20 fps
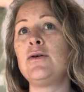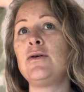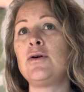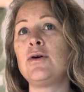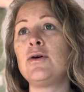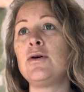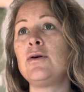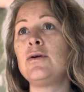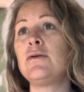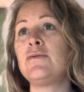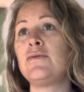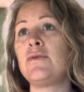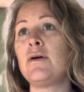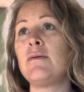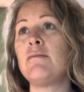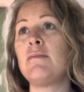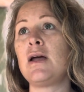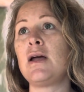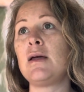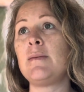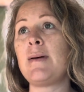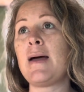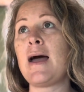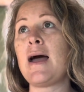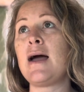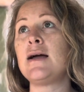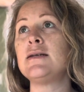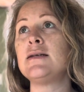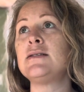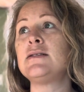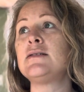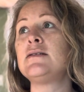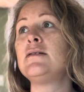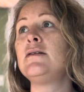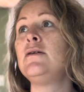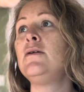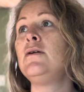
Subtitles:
hurt from my past.